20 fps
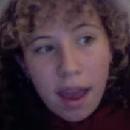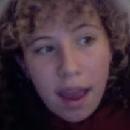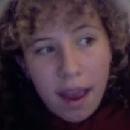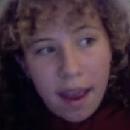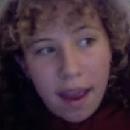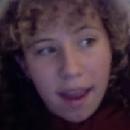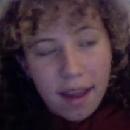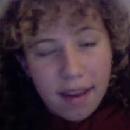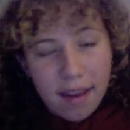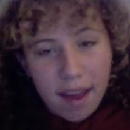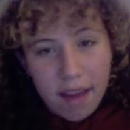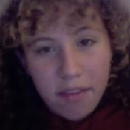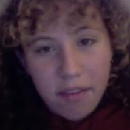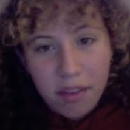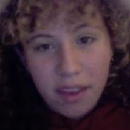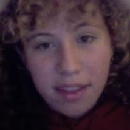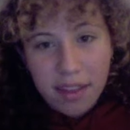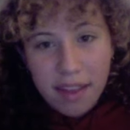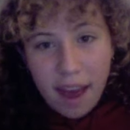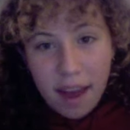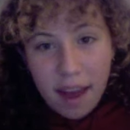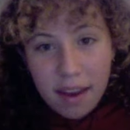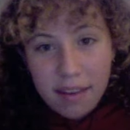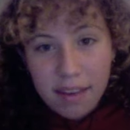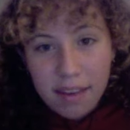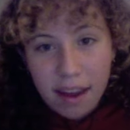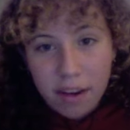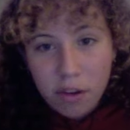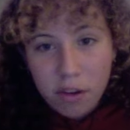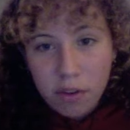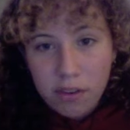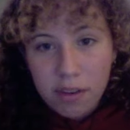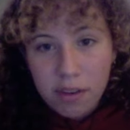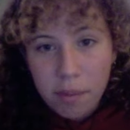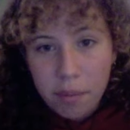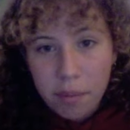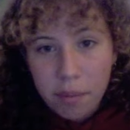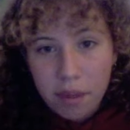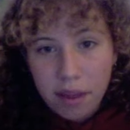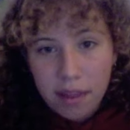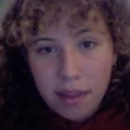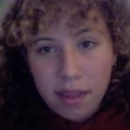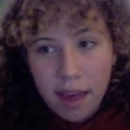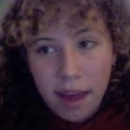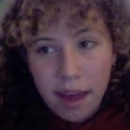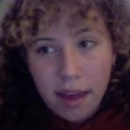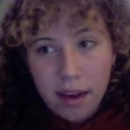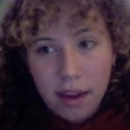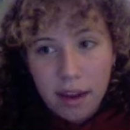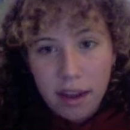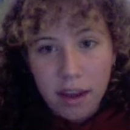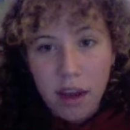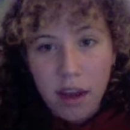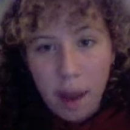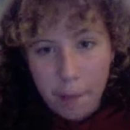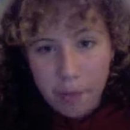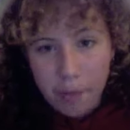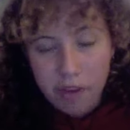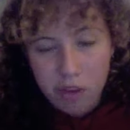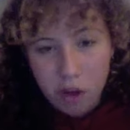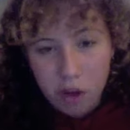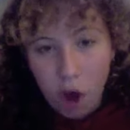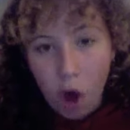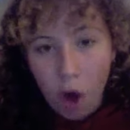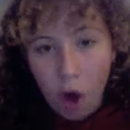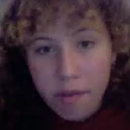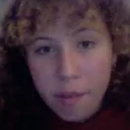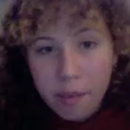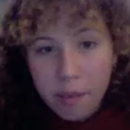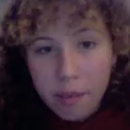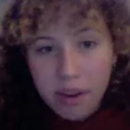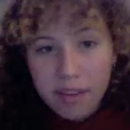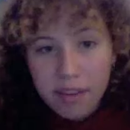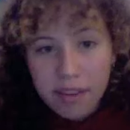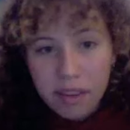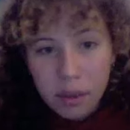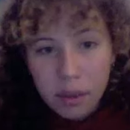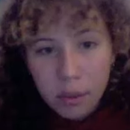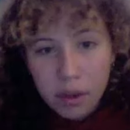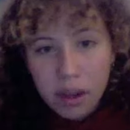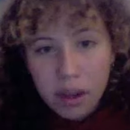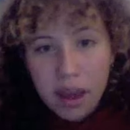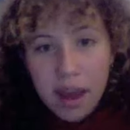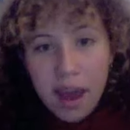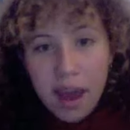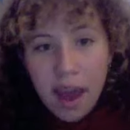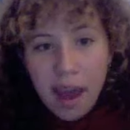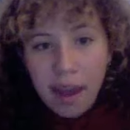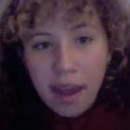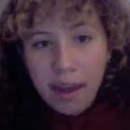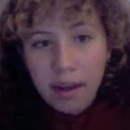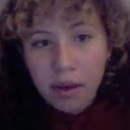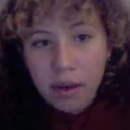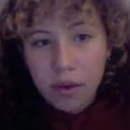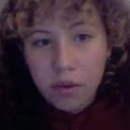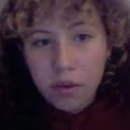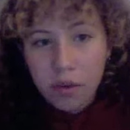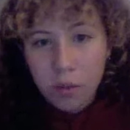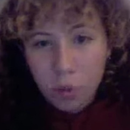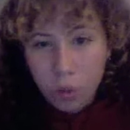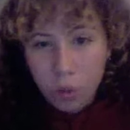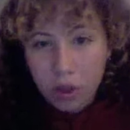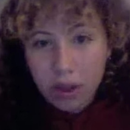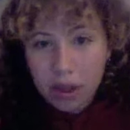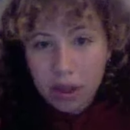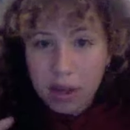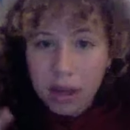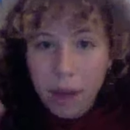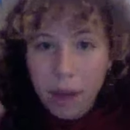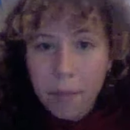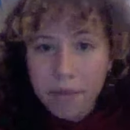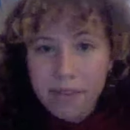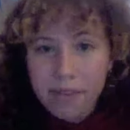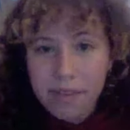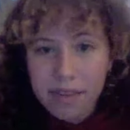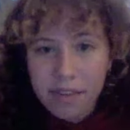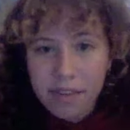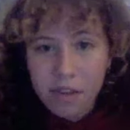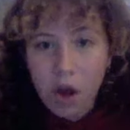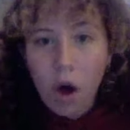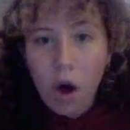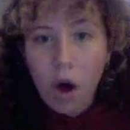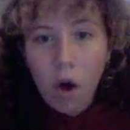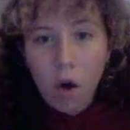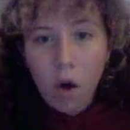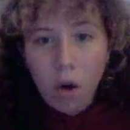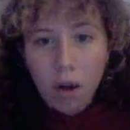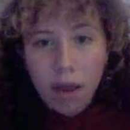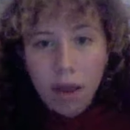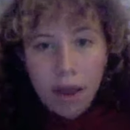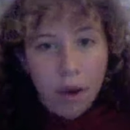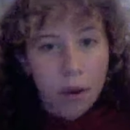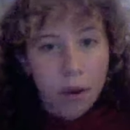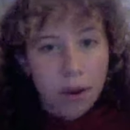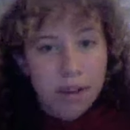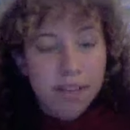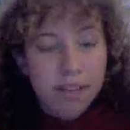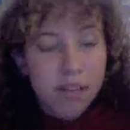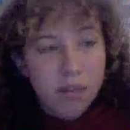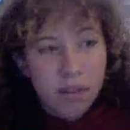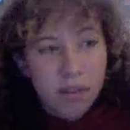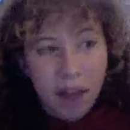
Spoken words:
And I feel like that is actually something that encompassed all feminist theory and really encompasses all areas of